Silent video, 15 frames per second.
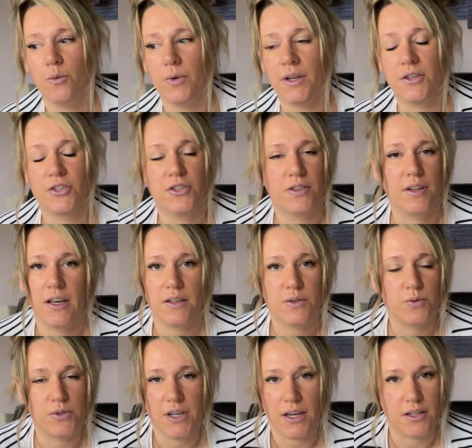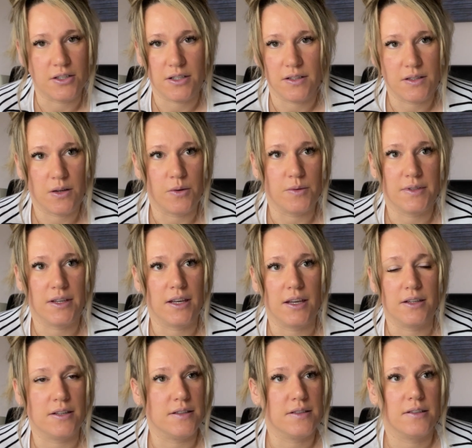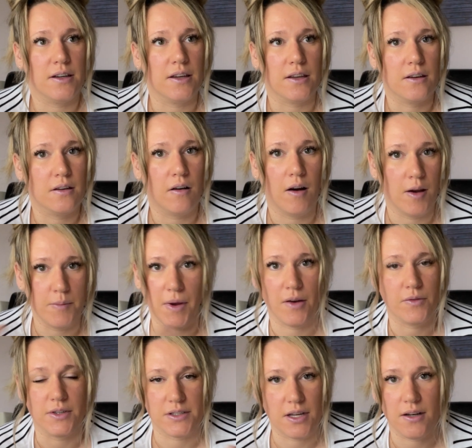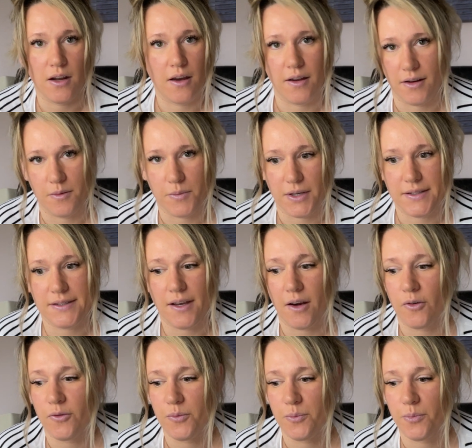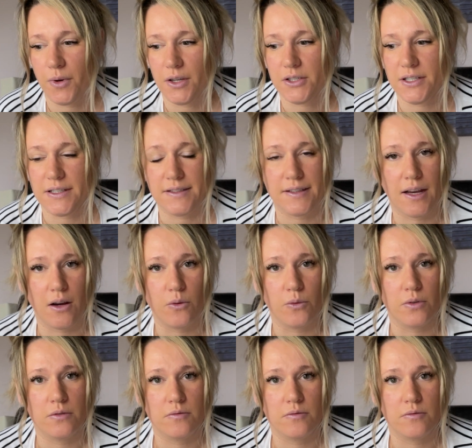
which that's all changed since I was a kid. It's like I'm having to learn it myself, but she's now